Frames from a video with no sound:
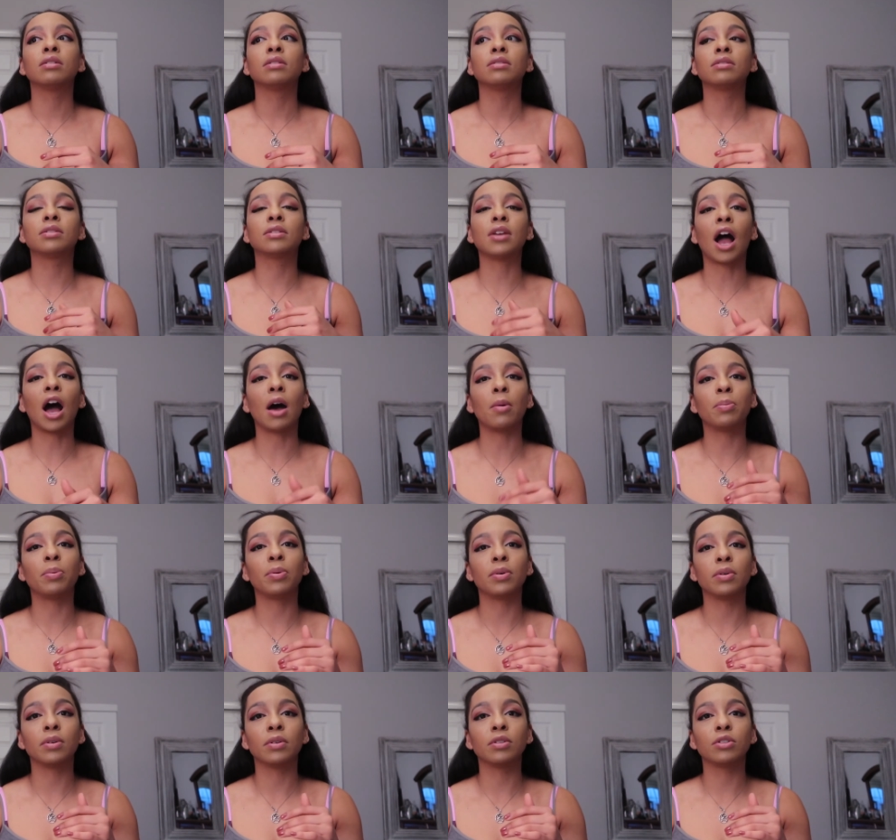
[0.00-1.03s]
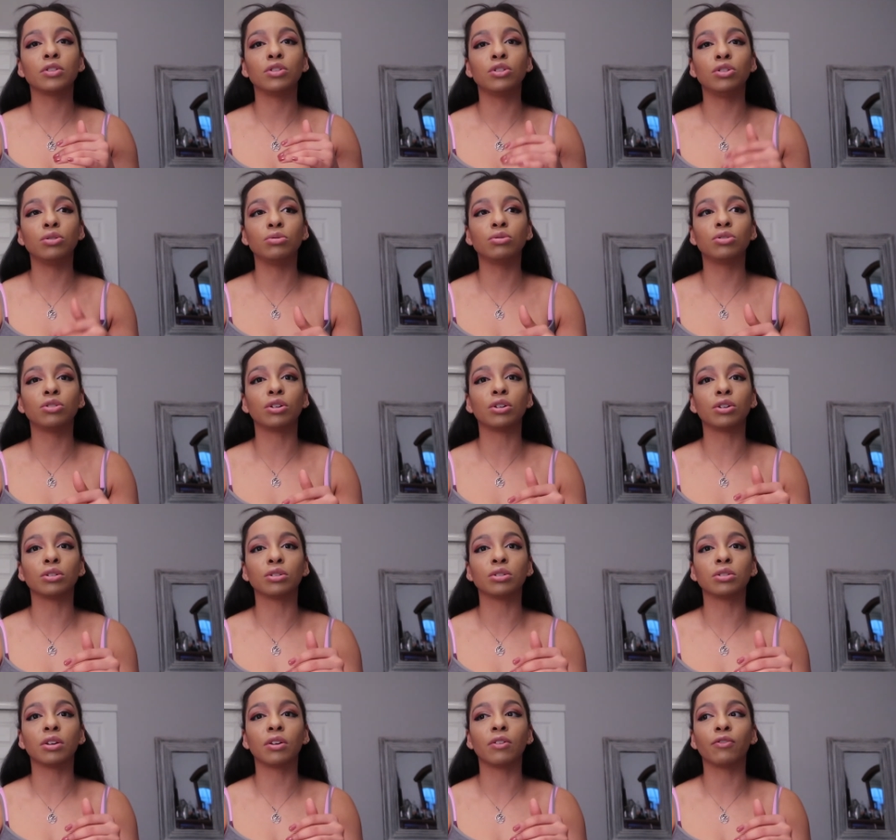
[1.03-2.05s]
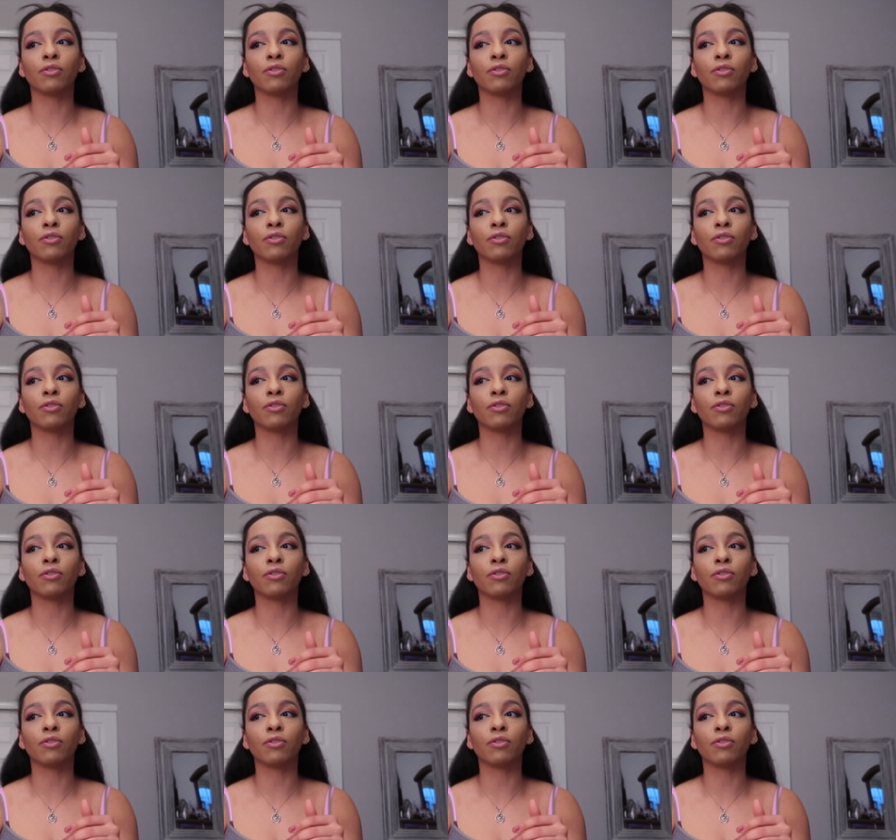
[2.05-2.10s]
stop users